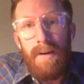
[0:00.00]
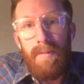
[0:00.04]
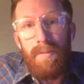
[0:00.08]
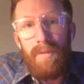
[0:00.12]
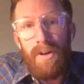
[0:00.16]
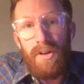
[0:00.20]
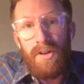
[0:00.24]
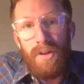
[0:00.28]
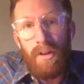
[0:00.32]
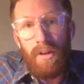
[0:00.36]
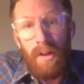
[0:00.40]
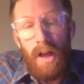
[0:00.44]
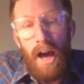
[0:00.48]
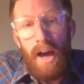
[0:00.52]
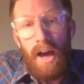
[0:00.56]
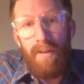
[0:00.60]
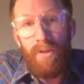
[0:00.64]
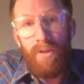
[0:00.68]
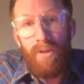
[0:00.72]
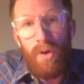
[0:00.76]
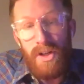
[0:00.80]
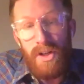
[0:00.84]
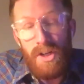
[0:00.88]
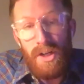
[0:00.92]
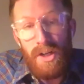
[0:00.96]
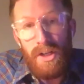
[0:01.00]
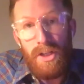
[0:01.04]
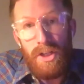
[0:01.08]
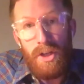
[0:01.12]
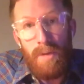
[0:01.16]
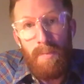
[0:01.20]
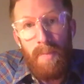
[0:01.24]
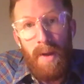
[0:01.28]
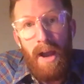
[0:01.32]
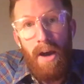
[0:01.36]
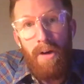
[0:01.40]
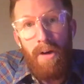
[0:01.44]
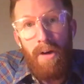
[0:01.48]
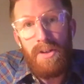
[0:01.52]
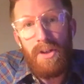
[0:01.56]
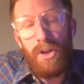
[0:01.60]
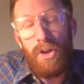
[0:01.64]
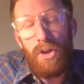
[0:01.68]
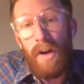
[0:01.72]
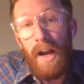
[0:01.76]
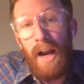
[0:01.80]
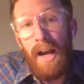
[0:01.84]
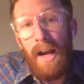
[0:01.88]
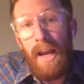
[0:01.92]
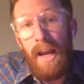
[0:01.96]
there's a lot of questions about
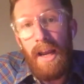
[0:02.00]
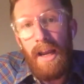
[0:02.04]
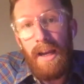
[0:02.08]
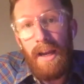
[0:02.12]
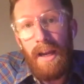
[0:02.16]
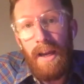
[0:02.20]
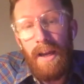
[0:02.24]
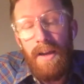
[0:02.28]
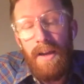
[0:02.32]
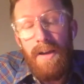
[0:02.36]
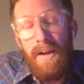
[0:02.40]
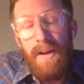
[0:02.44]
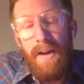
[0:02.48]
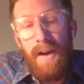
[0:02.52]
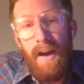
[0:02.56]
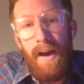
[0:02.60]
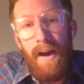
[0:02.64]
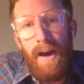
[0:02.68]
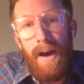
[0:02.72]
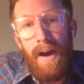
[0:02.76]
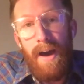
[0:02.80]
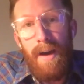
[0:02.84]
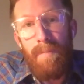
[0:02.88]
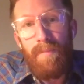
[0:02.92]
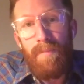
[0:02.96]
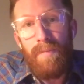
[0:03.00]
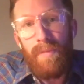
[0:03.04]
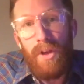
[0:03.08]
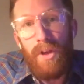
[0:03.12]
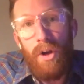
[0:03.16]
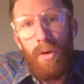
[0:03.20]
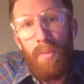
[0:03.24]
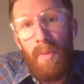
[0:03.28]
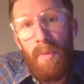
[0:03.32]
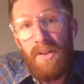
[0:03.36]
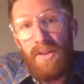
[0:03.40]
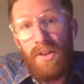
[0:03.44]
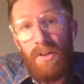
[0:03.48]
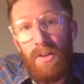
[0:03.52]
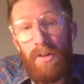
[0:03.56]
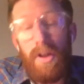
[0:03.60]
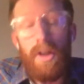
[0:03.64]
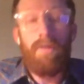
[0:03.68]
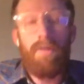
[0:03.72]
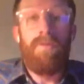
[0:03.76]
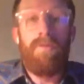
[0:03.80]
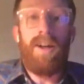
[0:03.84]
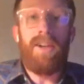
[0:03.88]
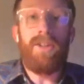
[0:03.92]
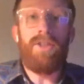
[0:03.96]
creating, basically
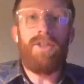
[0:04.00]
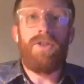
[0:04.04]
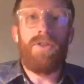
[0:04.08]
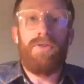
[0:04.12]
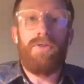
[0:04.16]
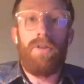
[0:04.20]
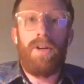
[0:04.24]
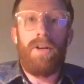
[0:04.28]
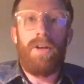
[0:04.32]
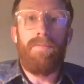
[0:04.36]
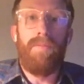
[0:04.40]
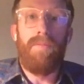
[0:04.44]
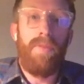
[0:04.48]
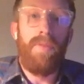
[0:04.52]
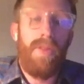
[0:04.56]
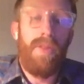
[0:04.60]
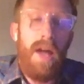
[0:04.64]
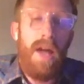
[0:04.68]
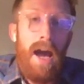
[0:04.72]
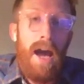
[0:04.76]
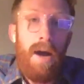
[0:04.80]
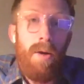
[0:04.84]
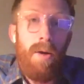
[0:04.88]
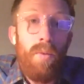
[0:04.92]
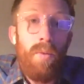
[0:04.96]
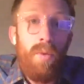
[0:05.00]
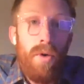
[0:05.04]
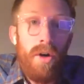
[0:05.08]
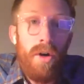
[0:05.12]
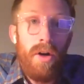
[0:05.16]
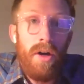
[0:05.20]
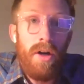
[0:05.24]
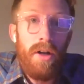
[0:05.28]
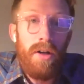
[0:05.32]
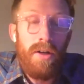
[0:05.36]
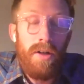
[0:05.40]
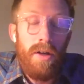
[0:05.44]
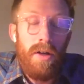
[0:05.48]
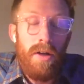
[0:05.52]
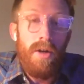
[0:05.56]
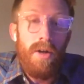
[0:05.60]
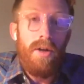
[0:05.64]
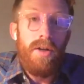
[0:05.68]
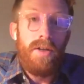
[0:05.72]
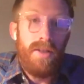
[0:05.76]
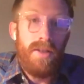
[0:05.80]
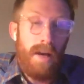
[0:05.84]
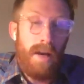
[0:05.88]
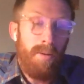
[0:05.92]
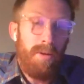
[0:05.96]
a registry that would
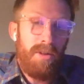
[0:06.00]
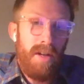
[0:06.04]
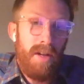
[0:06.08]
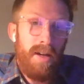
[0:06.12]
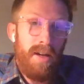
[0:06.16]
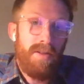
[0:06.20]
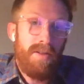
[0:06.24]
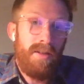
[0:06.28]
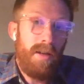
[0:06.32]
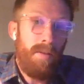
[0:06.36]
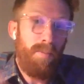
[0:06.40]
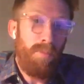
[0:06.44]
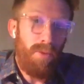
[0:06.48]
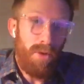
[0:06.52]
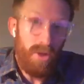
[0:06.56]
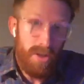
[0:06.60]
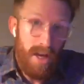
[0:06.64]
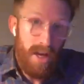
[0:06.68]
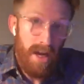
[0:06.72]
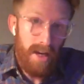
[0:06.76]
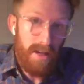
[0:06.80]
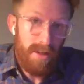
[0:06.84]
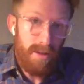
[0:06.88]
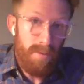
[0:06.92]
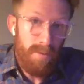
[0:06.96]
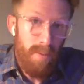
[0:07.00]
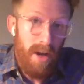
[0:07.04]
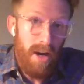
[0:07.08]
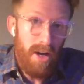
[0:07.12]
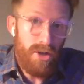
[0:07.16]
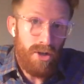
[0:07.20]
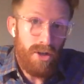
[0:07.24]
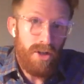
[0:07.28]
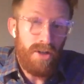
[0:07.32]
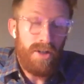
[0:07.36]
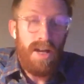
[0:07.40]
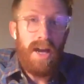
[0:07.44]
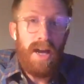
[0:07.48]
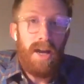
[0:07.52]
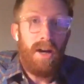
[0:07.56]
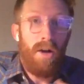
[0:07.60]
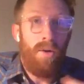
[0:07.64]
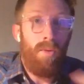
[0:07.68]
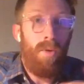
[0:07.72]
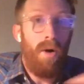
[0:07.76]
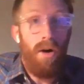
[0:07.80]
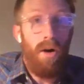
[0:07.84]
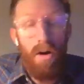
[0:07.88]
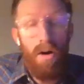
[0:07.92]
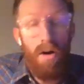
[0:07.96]
simultaneously protect patient data
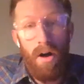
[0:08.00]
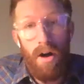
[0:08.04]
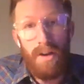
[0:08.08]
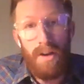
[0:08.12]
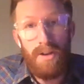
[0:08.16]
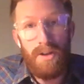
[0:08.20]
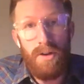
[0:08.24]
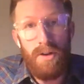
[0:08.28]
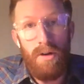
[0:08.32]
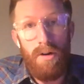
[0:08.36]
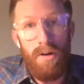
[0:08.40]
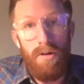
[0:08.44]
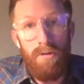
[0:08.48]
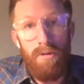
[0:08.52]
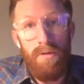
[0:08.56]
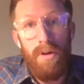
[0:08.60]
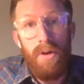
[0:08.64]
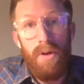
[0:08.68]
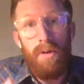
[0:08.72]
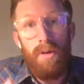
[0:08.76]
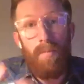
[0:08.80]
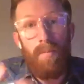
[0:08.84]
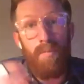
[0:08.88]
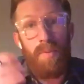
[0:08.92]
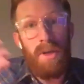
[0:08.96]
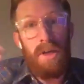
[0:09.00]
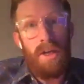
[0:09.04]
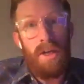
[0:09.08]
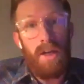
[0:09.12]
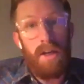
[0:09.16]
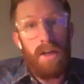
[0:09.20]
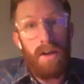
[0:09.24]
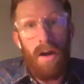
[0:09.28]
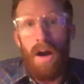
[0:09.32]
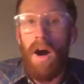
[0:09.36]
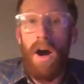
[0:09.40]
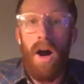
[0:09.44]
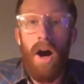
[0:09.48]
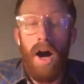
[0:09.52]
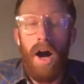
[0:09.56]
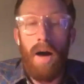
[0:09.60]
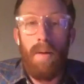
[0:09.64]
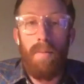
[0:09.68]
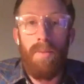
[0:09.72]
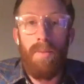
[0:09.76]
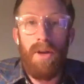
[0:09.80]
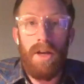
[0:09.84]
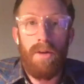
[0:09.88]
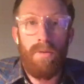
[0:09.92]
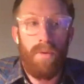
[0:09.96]
while also being a
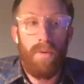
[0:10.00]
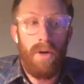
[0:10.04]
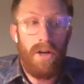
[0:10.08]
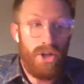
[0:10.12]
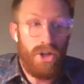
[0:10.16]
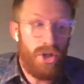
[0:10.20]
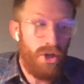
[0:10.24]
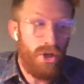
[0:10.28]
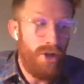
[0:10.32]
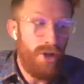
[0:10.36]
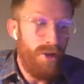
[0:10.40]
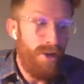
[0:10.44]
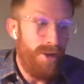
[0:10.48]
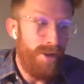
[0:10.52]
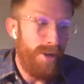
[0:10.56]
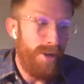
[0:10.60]
hub in which